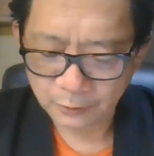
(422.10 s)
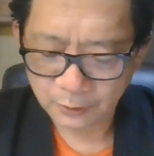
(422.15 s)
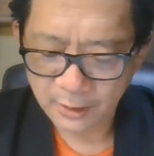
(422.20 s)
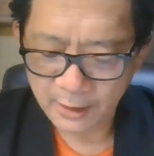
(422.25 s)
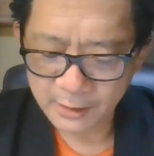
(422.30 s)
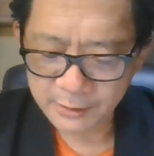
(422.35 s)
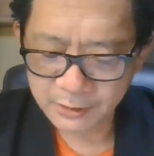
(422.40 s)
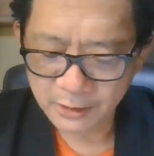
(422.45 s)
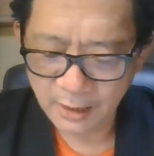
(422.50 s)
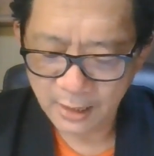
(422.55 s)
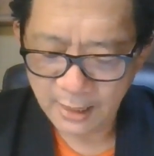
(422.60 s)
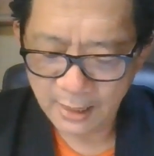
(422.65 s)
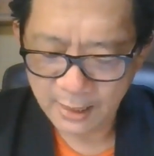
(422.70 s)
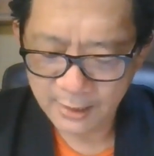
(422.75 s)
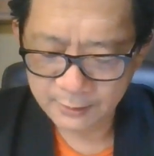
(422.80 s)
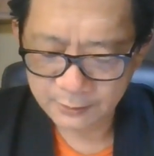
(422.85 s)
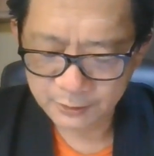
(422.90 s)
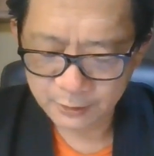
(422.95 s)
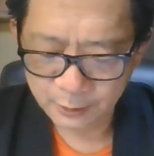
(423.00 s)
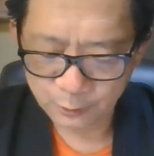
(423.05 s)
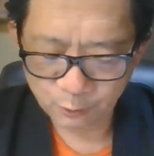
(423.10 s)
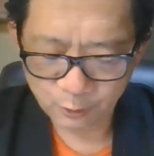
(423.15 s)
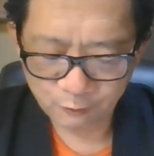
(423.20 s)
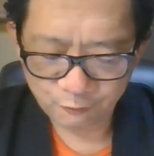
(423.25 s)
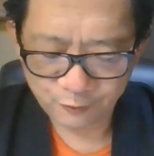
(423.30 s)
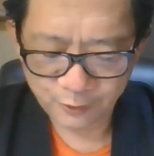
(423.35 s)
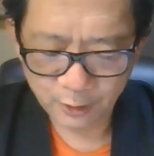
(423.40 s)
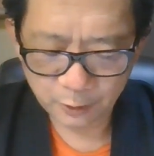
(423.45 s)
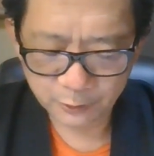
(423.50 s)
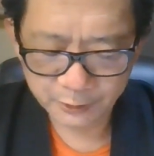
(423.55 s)
notch on the
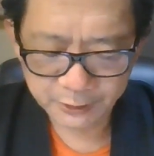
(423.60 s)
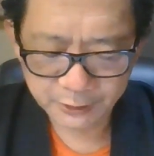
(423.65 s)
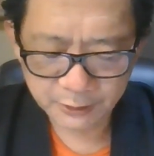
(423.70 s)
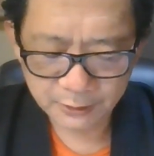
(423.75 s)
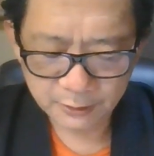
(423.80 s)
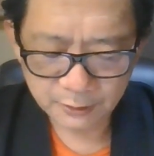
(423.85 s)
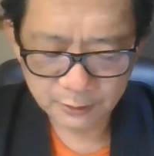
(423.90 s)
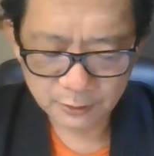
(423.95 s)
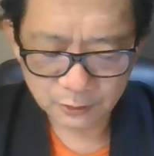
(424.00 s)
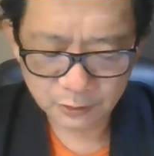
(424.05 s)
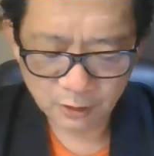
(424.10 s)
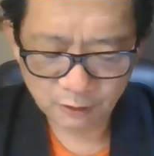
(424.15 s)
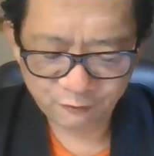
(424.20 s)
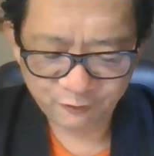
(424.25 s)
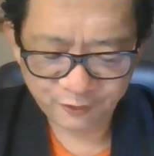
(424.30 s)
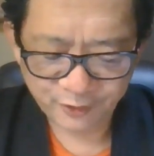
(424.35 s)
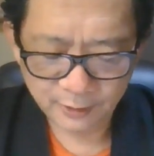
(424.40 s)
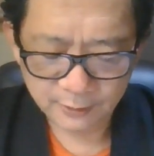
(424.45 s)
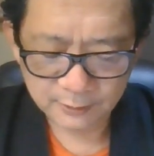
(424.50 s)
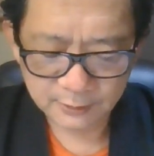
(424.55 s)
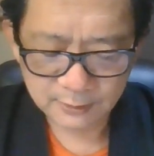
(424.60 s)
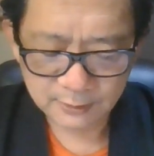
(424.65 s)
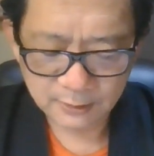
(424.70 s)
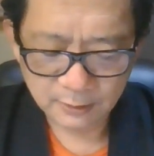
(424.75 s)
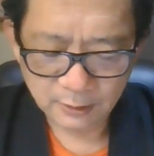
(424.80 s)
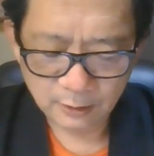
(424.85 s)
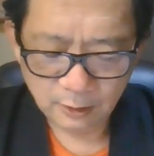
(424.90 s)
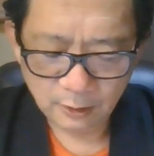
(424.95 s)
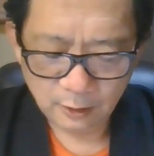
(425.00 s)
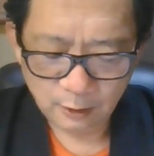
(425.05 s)
reverse surface
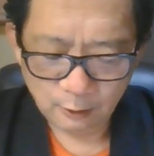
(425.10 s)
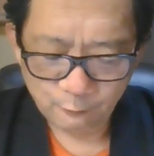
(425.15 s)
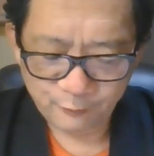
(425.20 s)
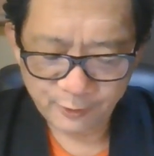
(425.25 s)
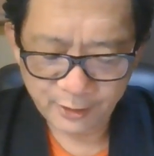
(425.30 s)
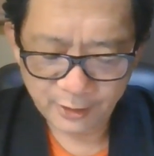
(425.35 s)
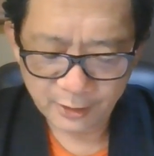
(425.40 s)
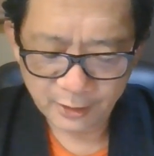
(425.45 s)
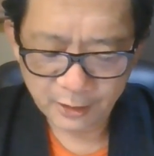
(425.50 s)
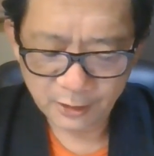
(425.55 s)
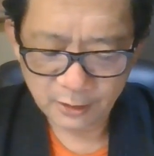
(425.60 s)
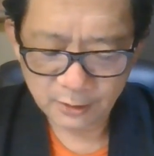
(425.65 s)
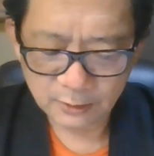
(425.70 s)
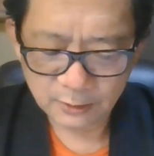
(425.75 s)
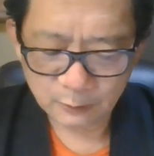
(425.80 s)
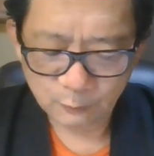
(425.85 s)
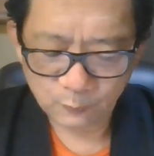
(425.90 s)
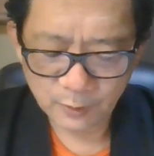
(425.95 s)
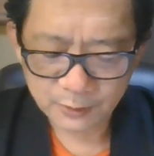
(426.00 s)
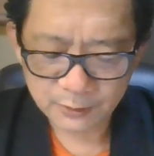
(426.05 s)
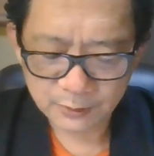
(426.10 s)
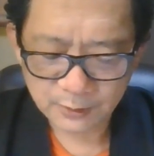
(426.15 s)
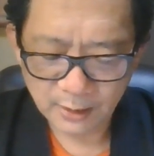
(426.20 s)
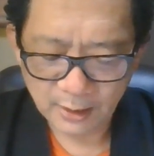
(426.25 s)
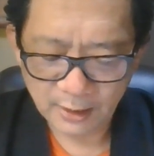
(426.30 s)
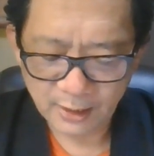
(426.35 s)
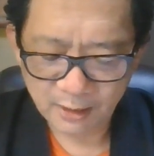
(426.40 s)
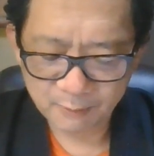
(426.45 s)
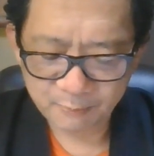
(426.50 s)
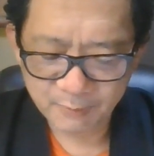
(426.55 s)
where heat was
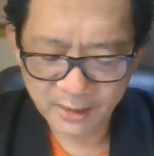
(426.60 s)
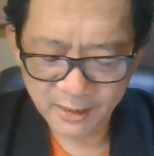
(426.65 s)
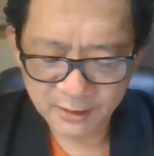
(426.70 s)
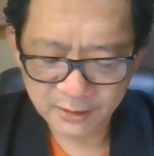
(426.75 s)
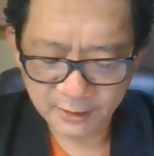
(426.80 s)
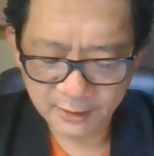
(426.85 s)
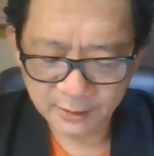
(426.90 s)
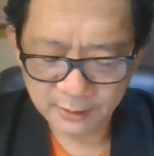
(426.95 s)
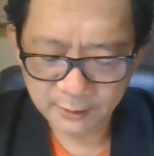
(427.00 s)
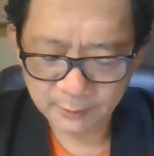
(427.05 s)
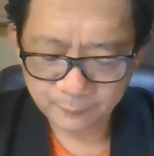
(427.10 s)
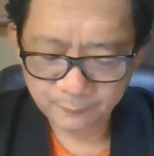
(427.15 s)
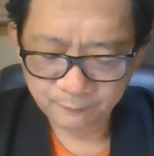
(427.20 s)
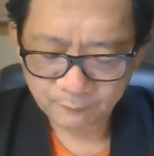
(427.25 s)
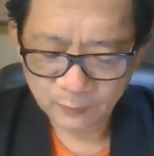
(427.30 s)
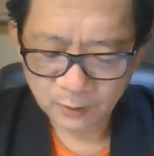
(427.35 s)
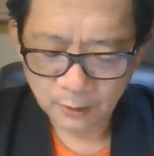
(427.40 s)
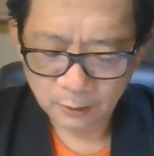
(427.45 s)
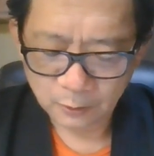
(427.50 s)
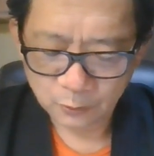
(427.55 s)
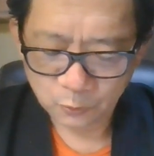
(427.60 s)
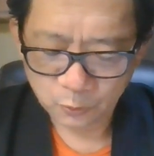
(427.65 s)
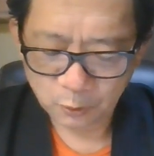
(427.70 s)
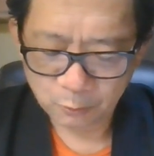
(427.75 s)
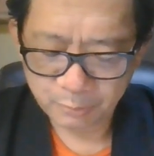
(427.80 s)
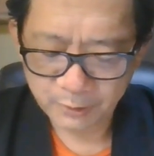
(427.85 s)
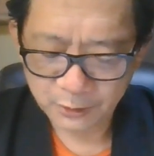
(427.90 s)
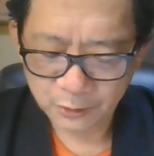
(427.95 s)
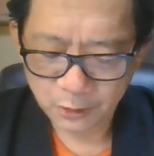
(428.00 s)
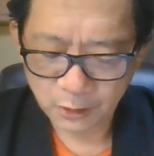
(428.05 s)
applied to
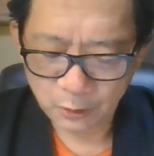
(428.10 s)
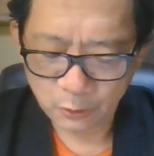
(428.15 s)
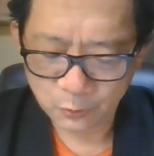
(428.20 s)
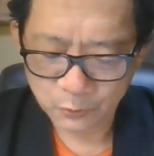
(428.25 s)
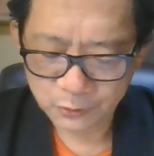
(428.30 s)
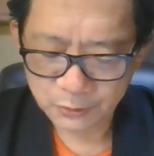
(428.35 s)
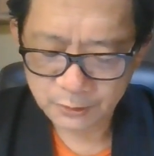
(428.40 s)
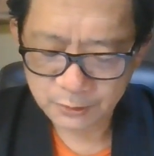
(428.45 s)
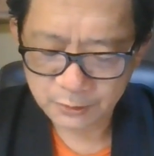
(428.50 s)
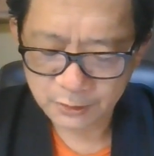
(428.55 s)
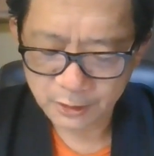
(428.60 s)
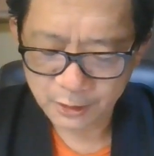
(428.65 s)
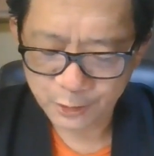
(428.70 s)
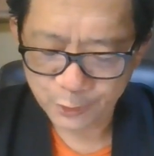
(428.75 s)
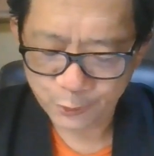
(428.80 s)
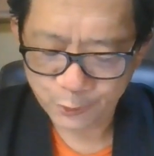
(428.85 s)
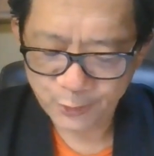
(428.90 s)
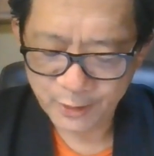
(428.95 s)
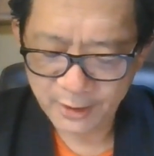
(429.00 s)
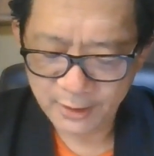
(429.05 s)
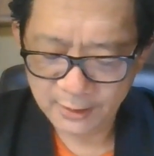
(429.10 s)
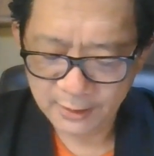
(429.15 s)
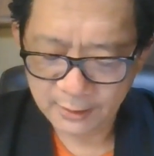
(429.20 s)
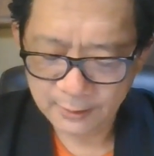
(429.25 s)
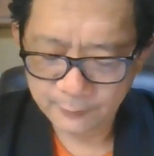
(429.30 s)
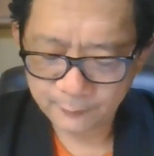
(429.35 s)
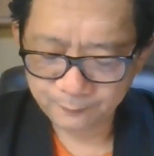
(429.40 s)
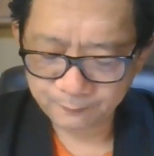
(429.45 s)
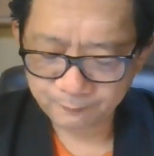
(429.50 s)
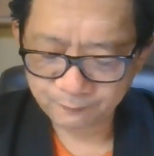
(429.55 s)
produce the crack.
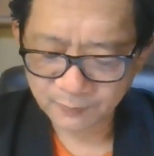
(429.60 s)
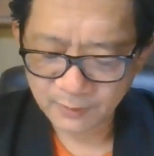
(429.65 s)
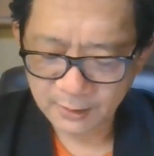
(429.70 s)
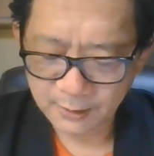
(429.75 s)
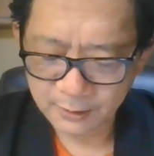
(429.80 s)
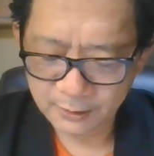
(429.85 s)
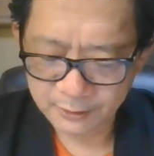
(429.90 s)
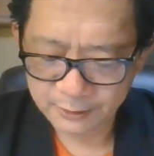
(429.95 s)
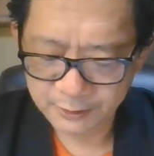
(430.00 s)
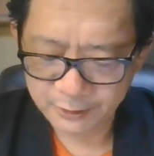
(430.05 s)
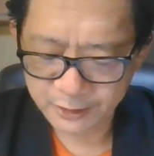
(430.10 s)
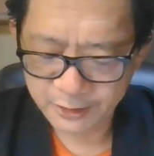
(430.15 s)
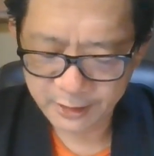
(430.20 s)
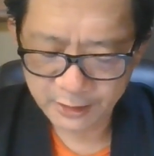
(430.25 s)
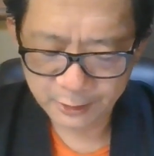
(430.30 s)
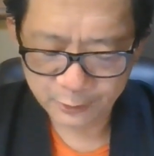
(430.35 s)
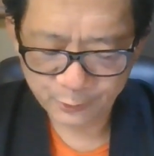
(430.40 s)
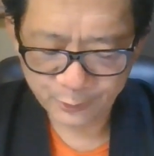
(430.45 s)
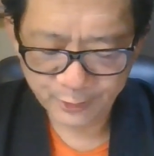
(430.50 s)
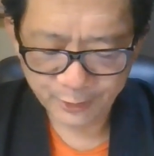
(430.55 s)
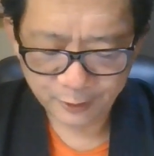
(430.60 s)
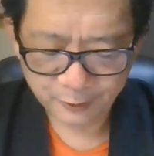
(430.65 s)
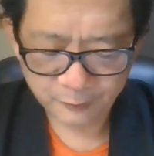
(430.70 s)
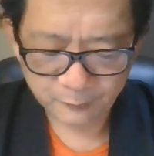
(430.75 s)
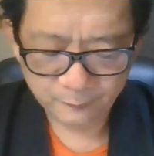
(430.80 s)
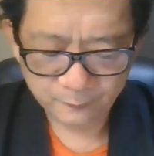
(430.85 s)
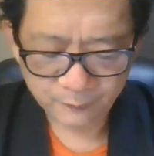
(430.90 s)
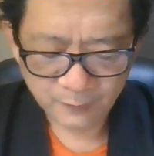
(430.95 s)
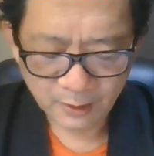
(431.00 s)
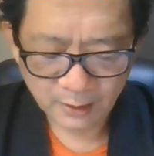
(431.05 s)
In
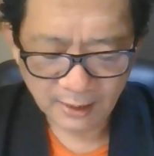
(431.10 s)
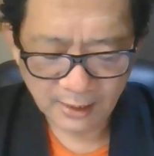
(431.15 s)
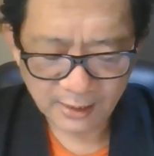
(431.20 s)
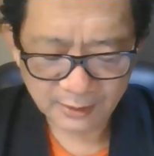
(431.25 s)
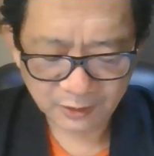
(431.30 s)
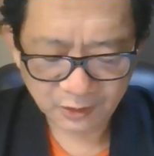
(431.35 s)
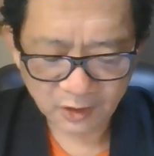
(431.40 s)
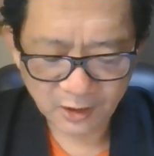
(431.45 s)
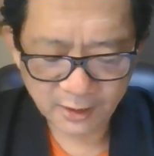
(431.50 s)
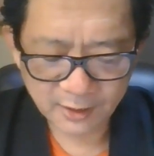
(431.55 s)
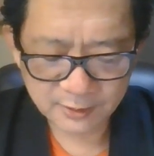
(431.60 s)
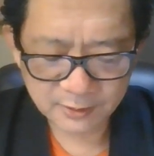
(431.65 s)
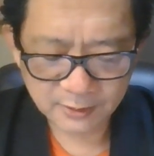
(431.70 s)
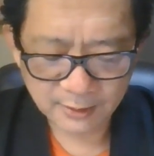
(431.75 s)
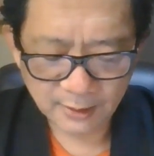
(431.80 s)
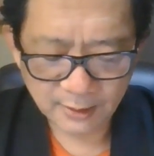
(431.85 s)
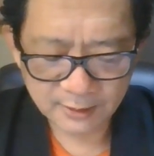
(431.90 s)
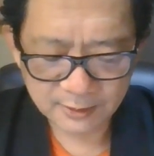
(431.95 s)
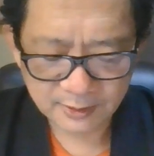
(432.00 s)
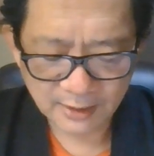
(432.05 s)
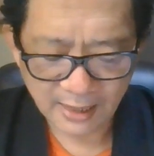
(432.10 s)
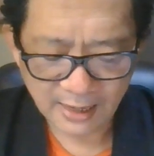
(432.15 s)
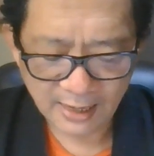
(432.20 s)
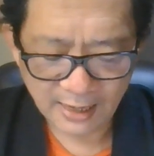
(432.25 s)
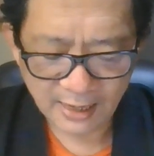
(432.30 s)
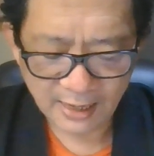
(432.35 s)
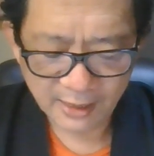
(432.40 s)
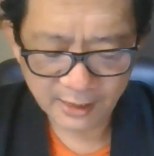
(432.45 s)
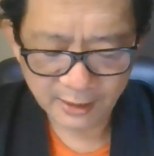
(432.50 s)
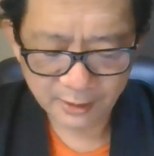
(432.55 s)
general, a text is
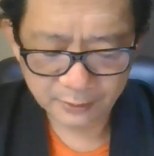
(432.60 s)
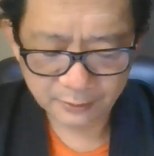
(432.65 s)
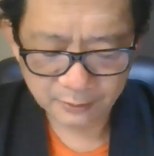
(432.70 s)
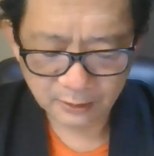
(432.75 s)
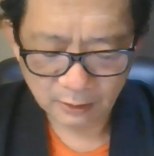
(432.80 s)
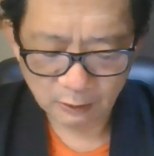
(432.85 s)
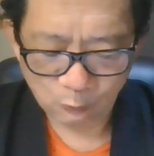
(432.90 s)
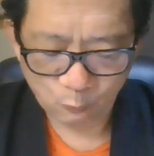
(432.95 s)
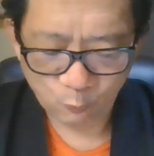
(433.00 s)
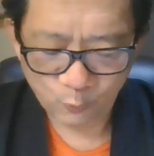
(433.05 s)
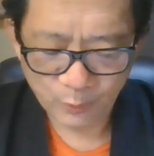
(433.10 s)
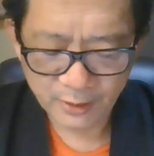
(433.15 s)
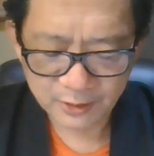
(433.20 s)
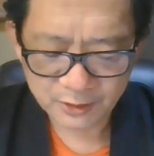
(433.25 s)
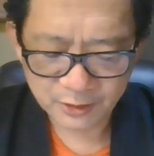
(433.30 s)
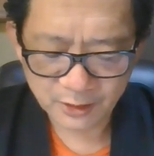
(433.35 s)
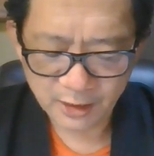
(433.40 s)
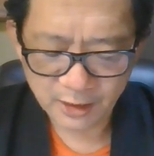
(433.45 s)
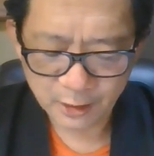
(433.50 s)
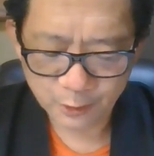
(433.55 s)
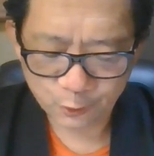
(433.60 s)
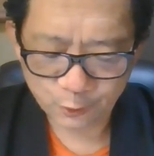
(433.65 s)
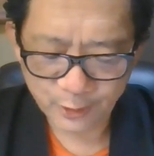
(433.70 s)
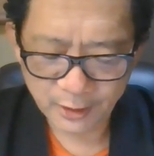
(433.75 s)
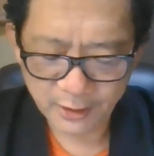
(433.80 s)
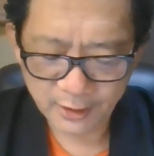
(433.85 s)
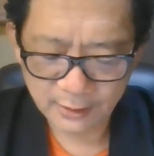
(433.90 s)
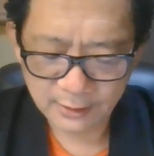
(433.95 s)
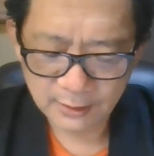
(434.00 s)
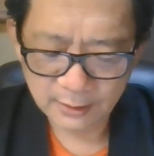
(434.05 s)
aligned with a
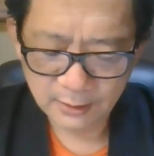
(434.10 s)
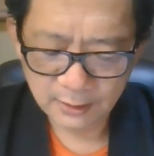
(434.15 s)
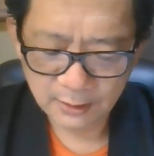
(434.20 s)
crack